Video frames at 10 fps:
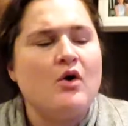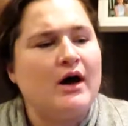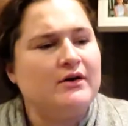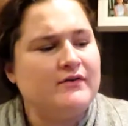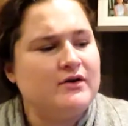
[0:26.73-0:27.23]

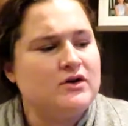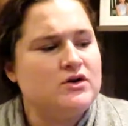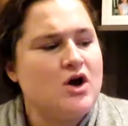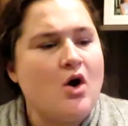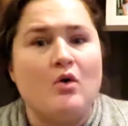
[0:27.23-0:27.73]

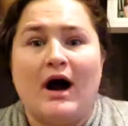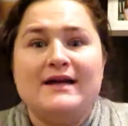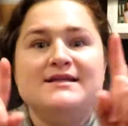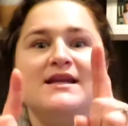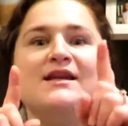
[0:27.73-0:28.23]
I
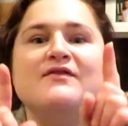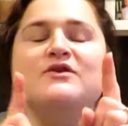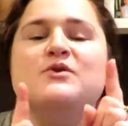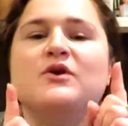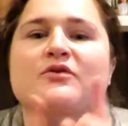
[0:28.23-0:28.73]
didn't even
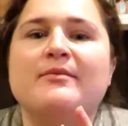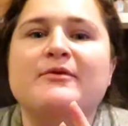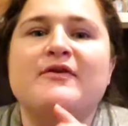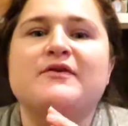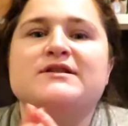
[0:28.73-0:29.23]
do a November favorite.